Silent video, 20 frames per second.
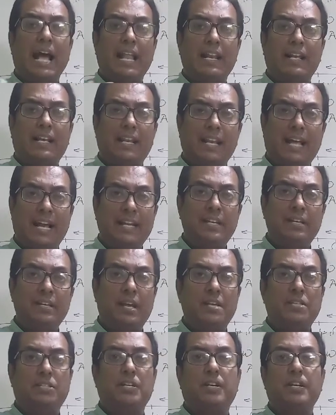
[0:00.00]

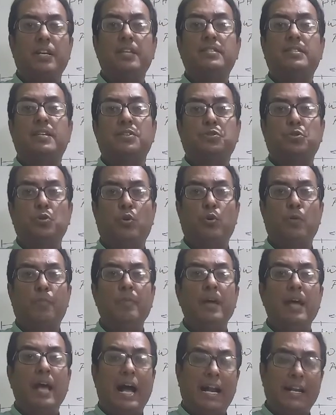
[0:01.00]
alkaline nature is the
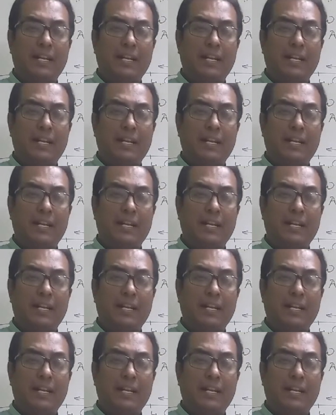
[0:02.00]
soap,